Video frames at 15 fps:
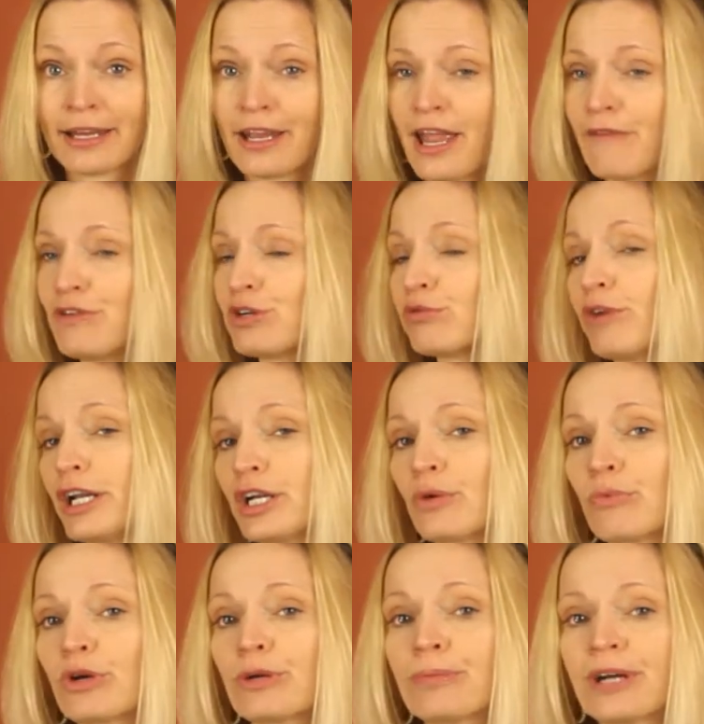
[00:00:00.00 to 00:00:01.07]
If you're running a
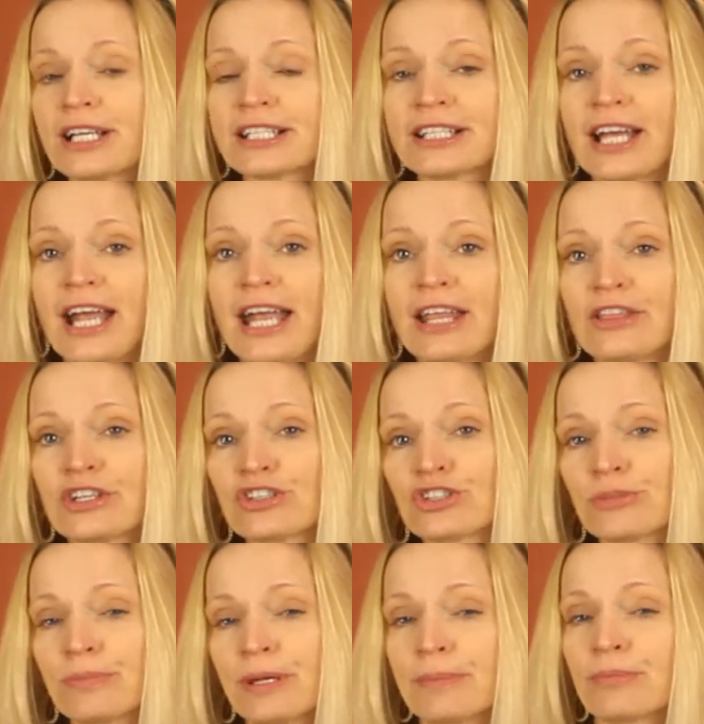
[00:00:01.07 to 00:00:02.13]
WordPress site, this
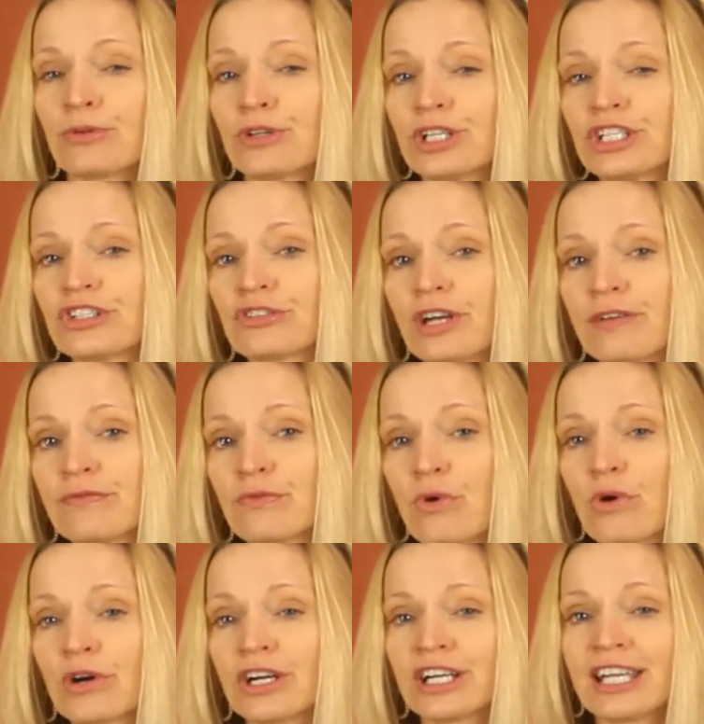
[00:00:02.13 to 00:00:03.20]
should be pretty
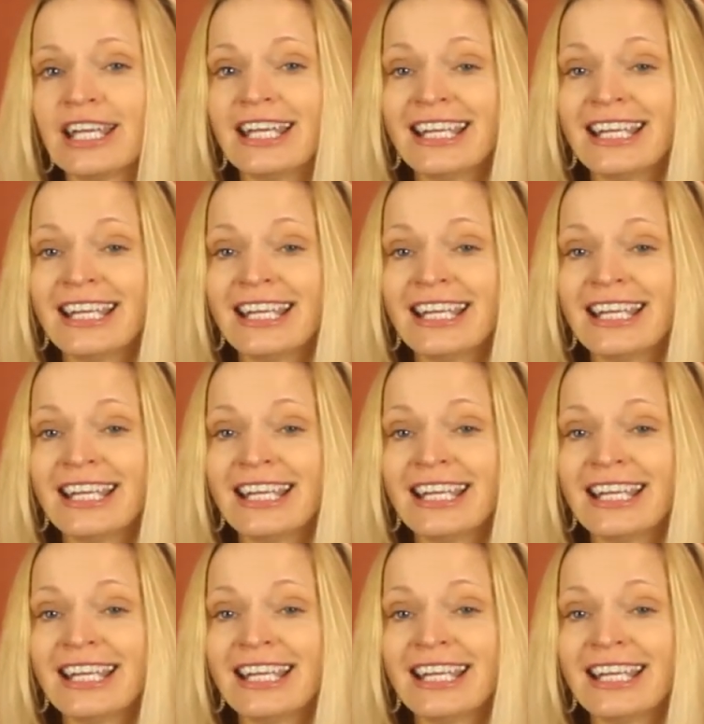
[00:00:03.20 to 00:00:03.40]
straightforward.